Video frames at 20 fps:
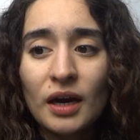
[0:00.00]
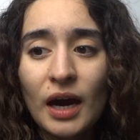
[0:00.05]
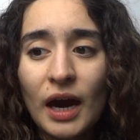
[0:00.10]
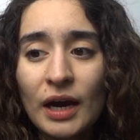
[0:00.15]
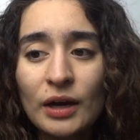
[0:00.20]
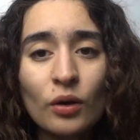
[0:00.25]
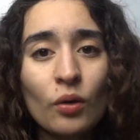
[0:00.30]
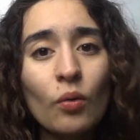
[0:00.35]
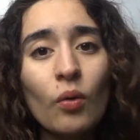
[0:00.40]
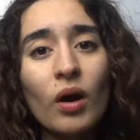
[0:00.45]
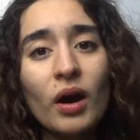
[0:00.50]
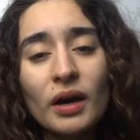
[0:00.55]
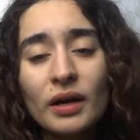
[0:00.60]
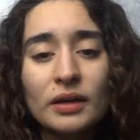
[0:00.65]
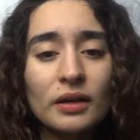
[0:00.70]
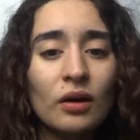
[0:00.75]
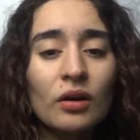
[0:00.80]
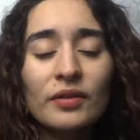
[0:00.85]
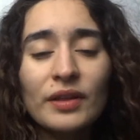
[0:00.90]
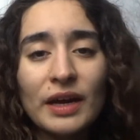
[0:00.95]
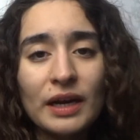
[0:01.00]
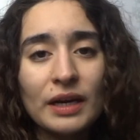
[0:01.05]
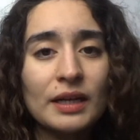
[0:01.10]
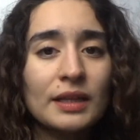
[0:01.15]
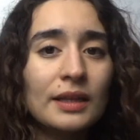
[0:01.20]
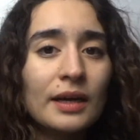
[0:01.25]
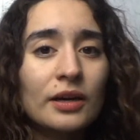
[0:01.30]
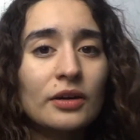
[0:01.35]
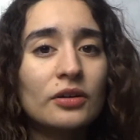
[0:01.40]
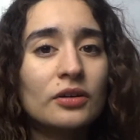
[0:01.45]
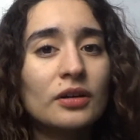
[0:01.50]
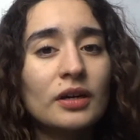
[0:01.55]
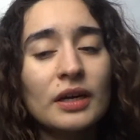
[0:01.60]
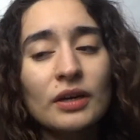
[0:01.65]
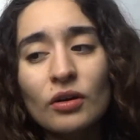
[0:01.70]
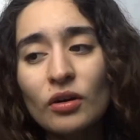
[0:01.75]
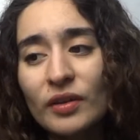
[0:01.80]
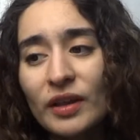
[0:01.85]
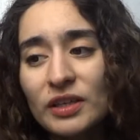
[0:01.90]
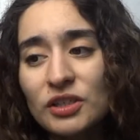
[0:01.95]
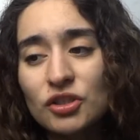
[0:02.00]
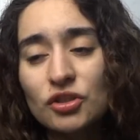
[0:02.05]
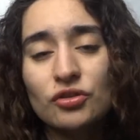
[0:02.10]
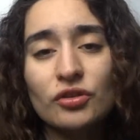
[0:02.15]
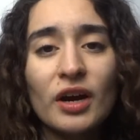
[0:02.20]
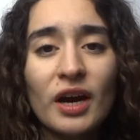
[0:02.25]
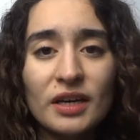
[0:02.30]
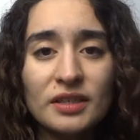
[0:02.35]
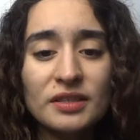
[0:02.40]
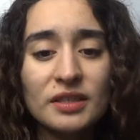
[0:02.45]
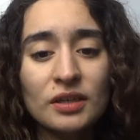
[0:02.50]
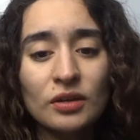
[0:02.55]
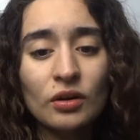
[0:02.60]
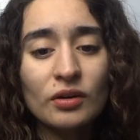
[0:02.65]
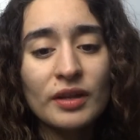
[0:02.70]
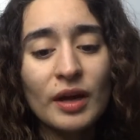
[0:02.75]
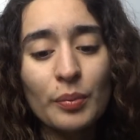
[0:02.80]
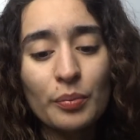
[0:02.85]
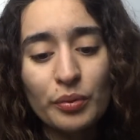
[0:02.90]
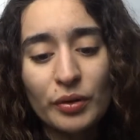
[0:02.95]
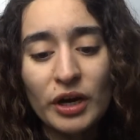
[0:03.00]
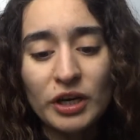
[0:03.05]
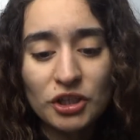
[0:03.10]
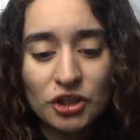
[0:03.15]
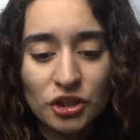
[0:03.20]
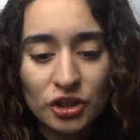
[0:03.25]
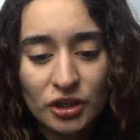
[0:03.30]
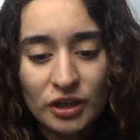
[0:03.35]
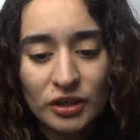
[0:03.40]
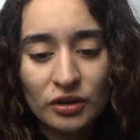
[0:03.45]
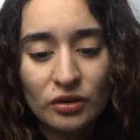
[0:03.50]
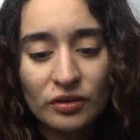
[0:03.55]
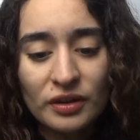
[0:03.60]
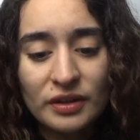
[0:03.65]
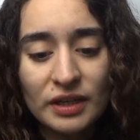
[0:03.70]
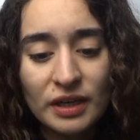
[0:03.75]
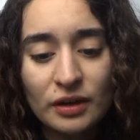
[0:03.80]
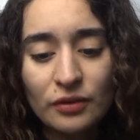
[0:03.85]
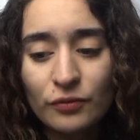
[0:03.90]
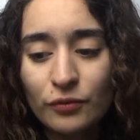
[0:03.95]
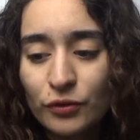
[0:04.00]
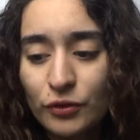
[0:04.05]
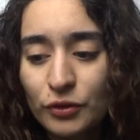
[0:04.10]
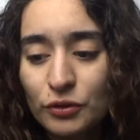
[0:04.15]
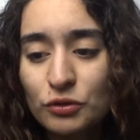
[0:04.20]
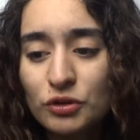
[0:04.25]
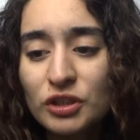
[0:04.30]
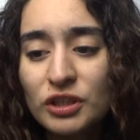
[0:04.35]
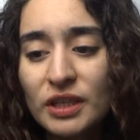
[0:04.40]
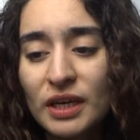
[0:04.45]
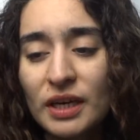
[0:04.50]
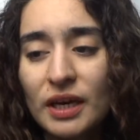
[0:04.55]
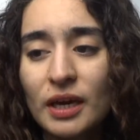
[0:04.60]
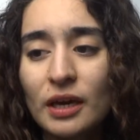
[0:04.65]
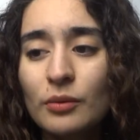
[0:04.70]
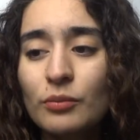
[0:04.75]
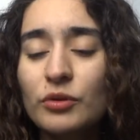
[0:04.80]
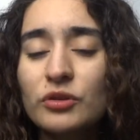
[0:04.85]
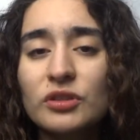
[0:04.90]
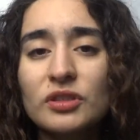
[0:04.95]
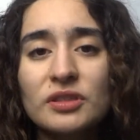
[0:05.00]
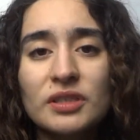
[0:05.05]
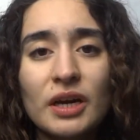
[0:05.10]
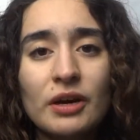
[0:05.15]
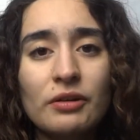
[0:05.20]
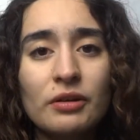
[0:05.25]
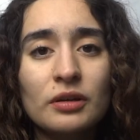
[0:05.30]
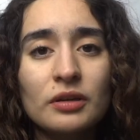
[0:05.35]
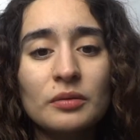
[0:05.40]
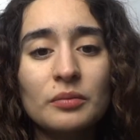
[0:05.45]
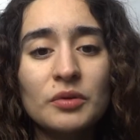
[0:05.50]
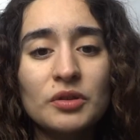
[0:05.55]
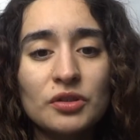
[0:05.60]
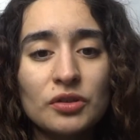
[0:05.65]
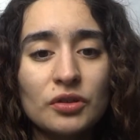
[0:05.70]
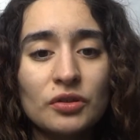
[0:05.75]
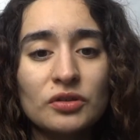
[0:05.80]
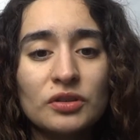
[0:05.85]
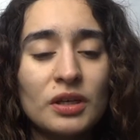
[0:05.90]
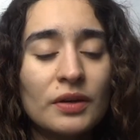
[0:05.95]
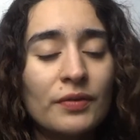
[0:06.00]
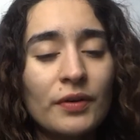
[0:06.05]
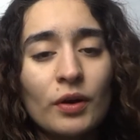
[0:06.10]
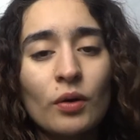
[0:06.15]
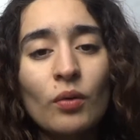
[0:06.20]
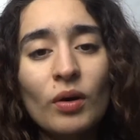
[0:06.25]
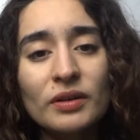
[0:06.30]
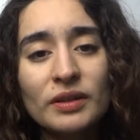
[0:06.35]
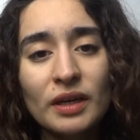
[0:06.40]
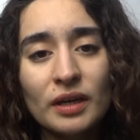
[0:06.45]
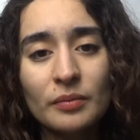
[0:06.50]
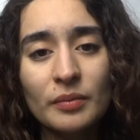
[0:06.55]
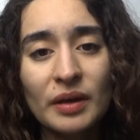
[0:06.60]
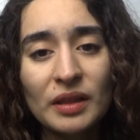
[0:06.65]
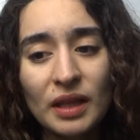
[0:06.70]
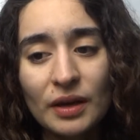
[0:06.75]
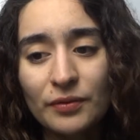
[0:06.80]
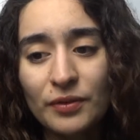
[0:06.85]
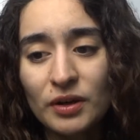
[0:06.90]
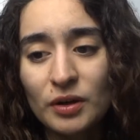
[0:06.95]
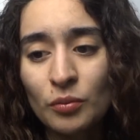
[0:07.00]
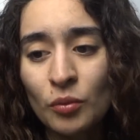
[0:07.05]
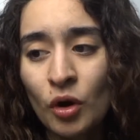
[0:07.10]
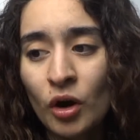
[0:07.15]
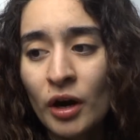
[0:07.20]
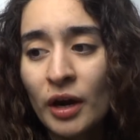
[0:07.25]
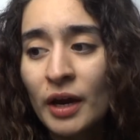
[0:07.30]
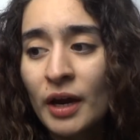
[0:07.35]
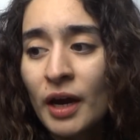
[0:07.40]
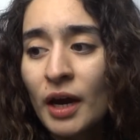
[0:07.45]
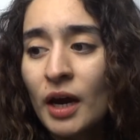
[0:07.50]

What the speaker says: I don't want all that clutter and all that stress and all that pressure and all of that confusion that came with desiring material stuff. I don't want that in my life anymore.